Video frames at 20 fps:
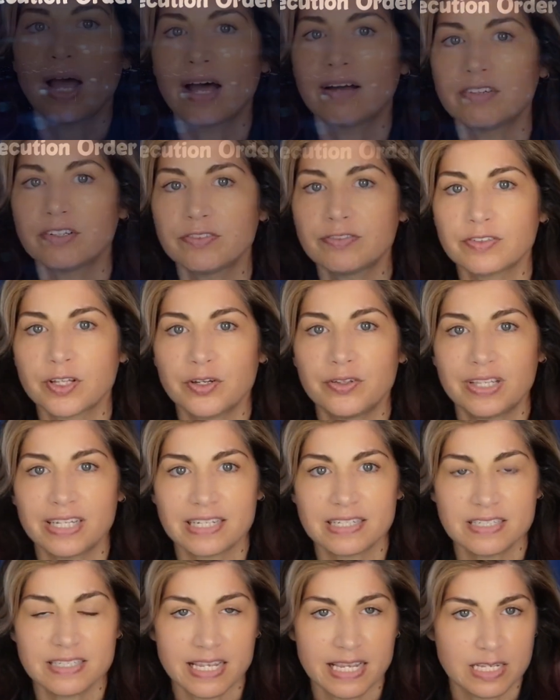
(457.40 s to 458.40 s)
a flow that
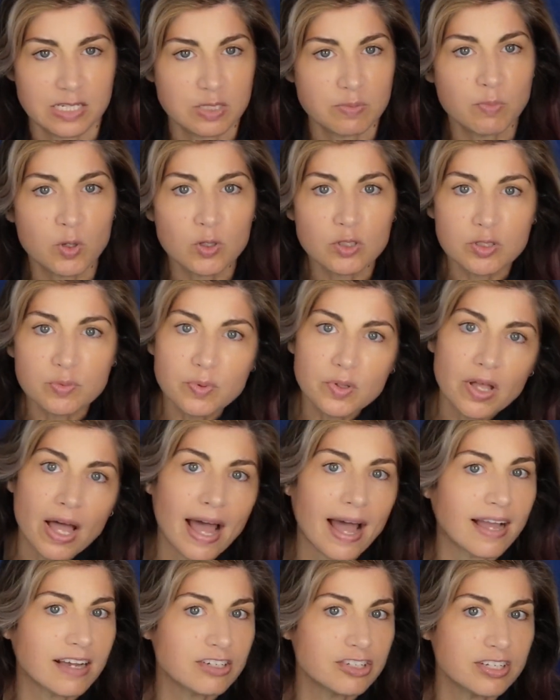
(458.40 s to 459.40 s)
contains multiple
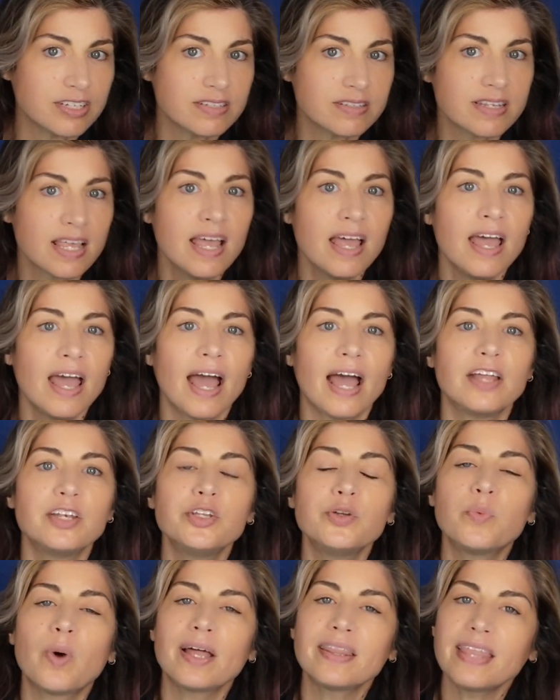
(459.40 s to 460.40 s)
actions and you
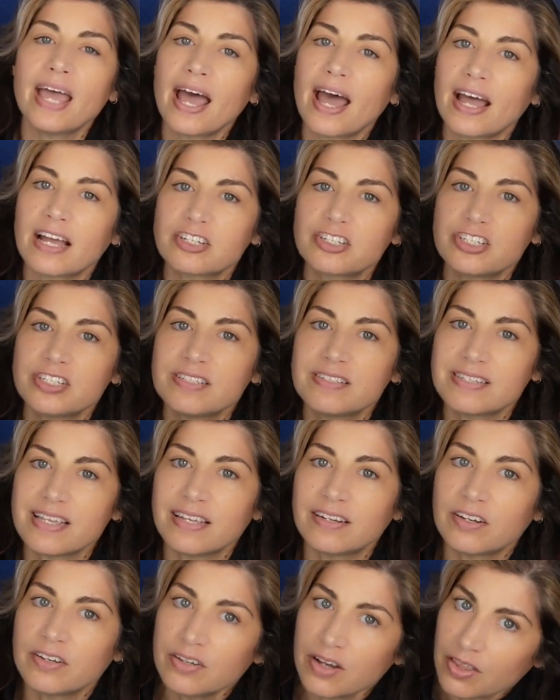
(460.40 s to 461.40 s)
want the actions in
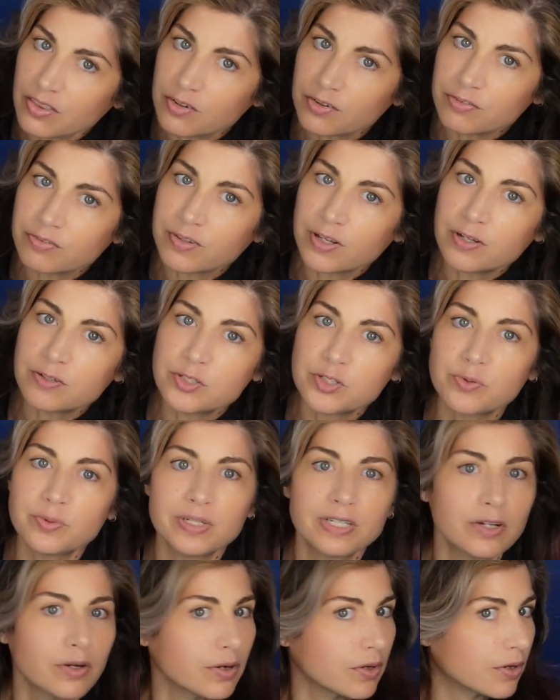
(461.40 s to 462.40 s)
another flow to
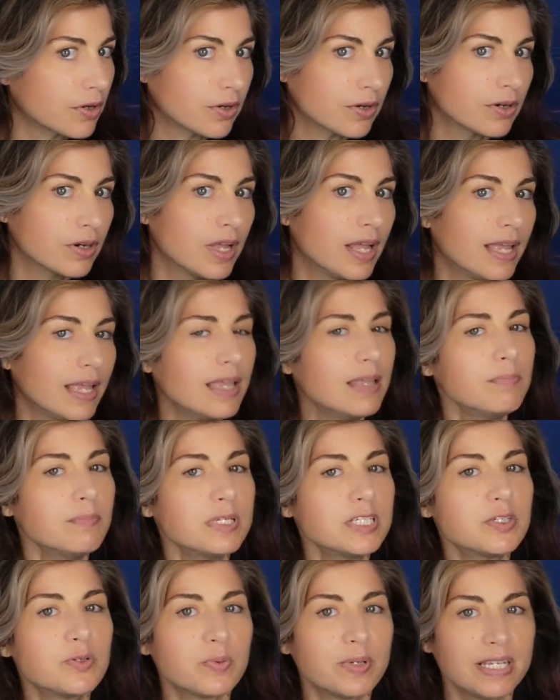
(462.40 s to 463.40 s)
occur in
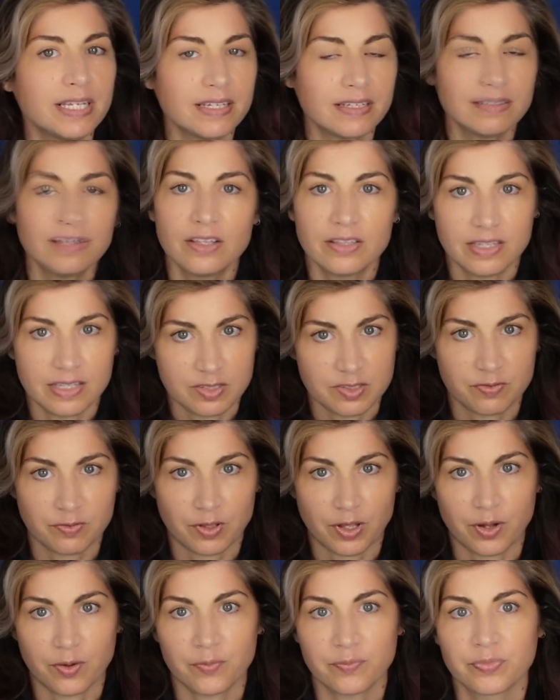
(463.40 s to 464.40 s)
between this
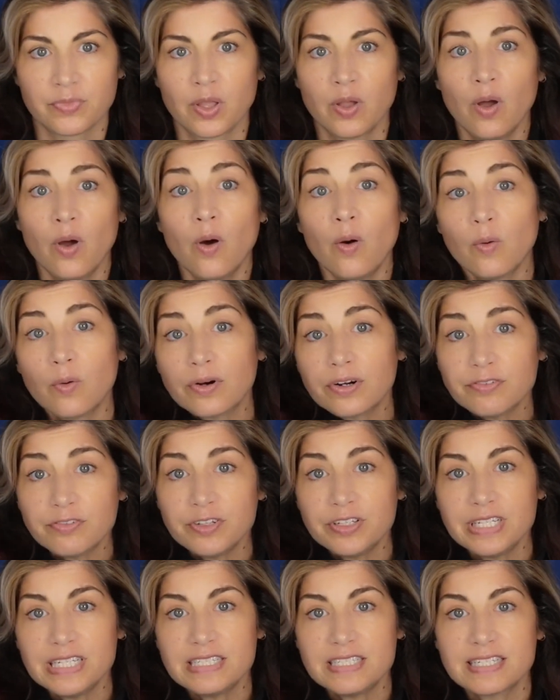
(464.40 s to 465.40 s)
flow, or if you
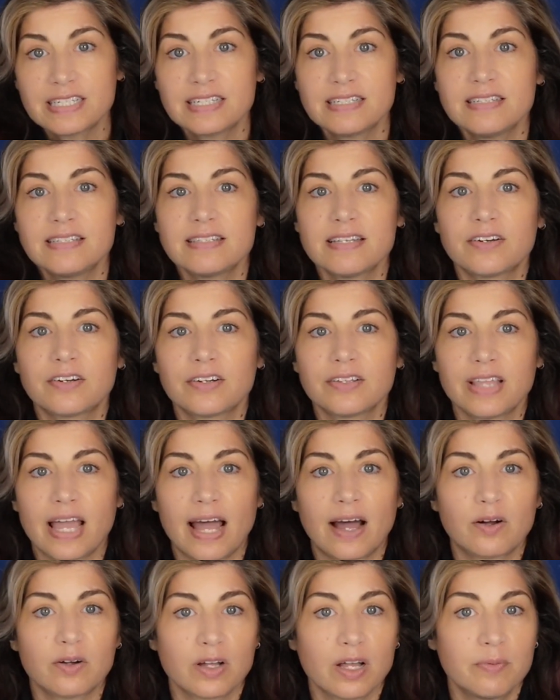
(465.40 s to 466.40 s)
need to consider the
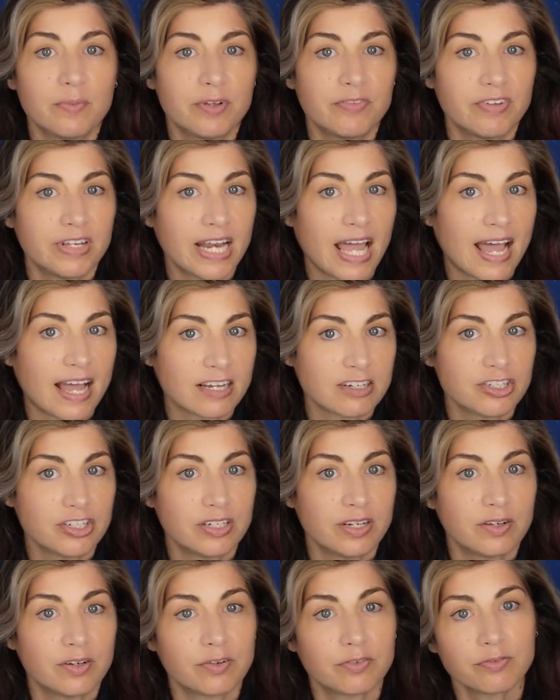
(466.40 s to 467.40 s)
outcome of an action
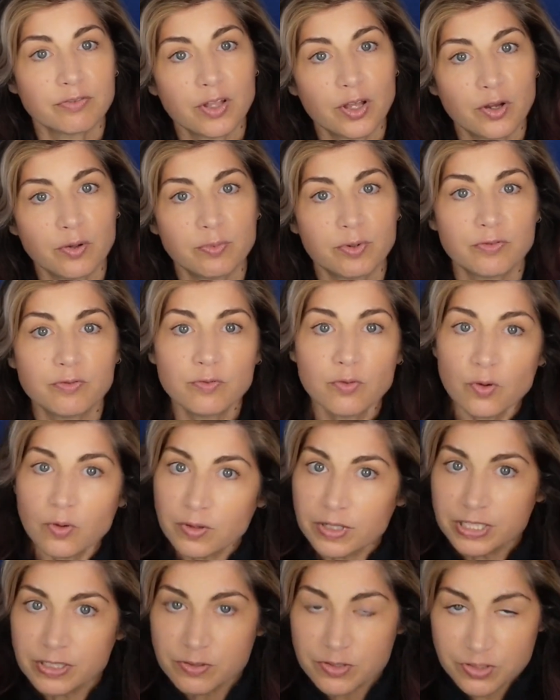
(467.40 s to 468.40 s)
in a flow before
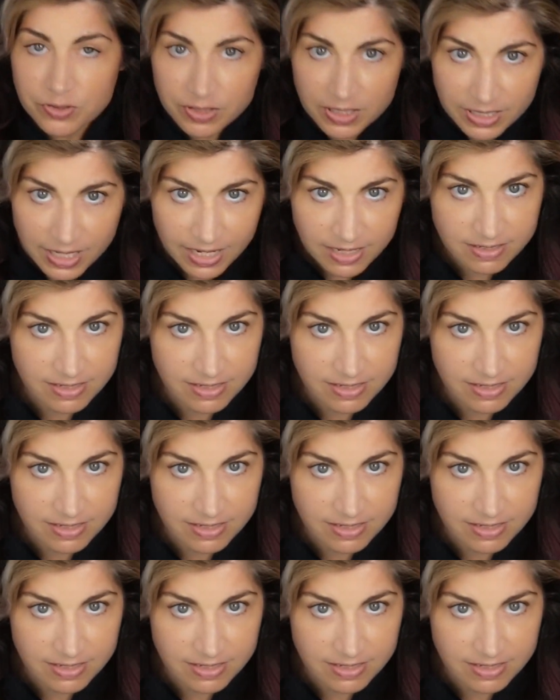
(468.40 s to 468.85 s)
you do the next